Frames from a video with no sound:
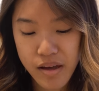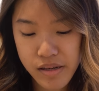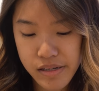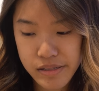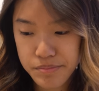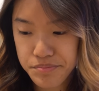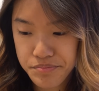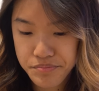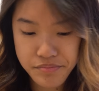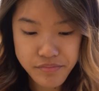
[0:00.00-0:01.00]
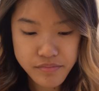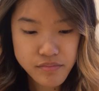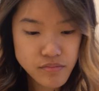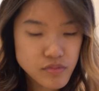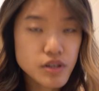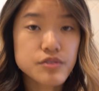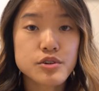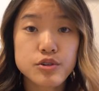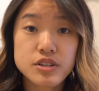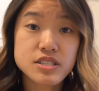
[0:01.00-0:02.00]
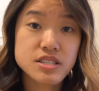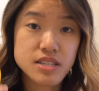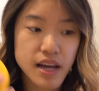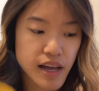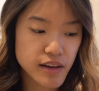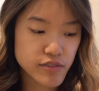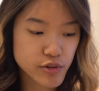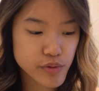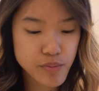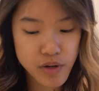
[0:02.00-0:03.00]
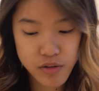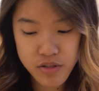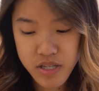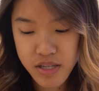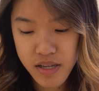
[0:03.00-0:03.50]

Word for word: Um, of course, I have her remote.